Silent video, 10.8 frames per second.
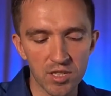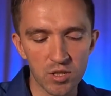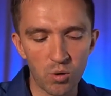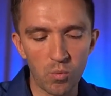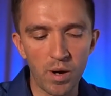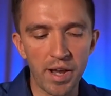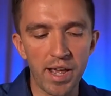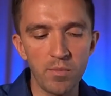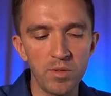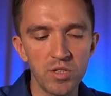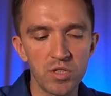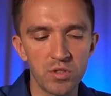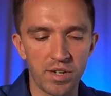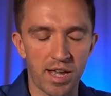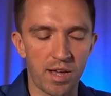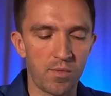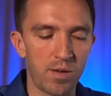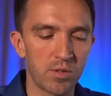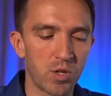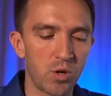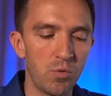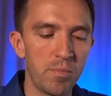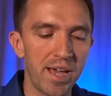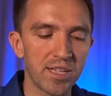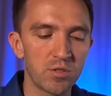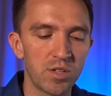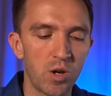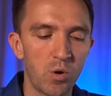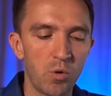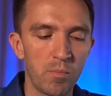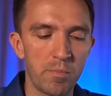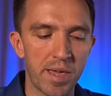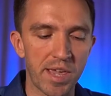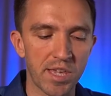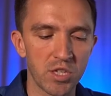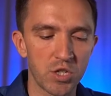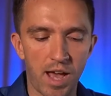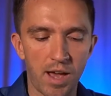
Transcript: So what I will do now, I will go back to the home page,